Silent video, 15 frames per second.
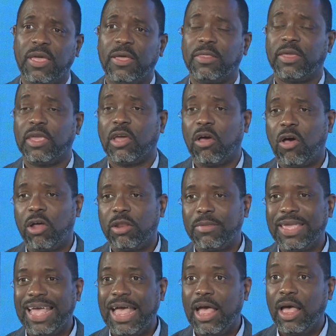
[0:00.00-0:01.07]
The
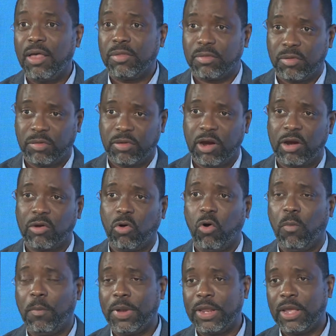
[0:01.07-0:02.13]
economy has to start
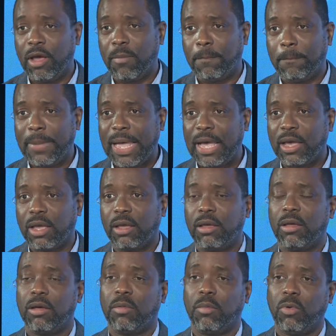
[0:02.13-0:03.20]
opening up back
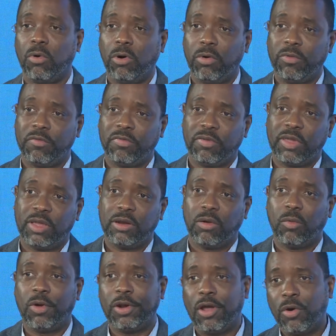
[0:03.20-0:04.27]
more. We've seen a
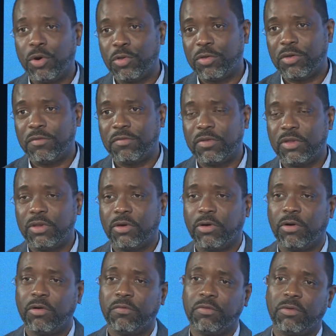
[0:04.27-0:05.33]
1-hour shift in the
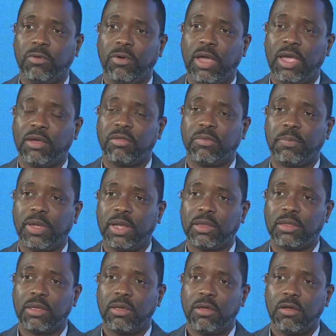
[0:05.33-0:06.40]
curfew. I
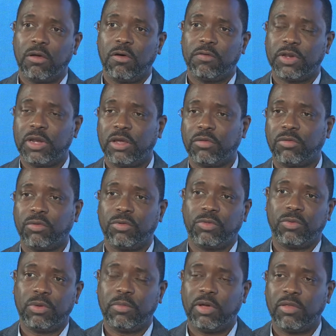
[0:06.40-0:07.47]
expect over the next
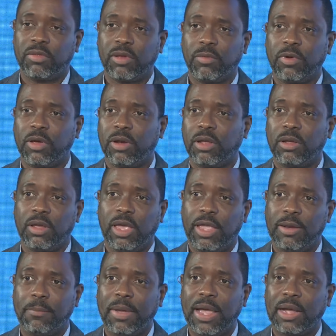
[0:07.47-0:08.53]
2-3 months that we're going to
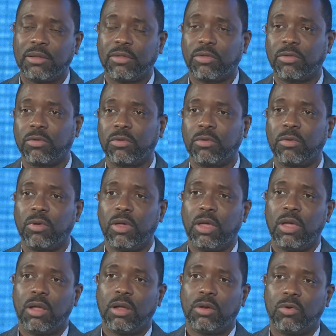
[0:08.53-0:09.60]
head back to
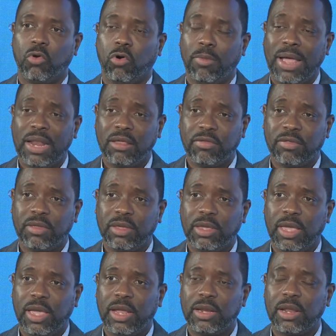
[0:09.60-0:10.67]
normalcy
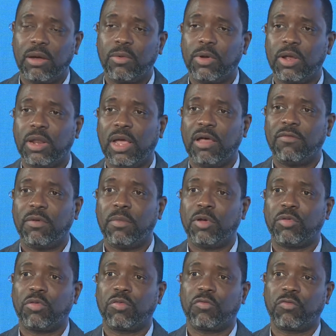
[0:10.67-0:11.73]
and that we're going to have a
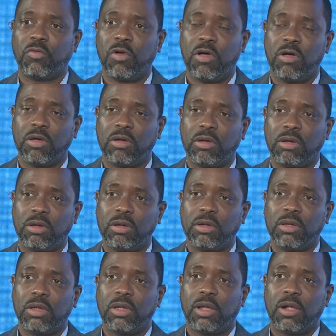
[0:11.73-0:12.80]
much stronger
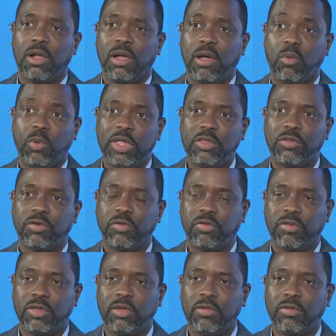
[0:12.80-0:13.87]
winter
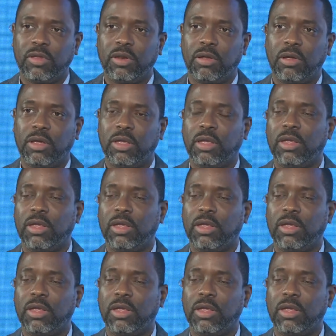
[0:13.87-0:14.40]
season.